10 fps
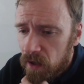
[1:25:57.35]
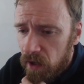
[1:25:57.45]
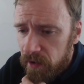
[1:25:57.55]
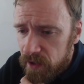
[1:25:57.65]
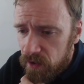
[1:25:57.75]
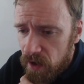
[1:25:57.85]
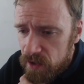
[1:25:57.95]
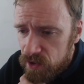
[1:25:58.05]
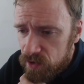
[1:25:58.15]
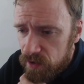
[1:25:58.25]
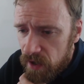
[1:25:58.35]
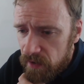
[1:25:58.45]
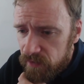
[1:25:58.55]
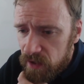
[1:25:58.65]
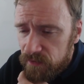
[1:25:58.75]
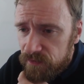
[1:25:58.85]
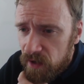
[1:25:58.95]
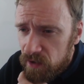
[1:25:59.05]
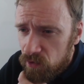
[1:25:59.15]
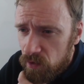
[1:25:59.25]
All right, you guys should have any final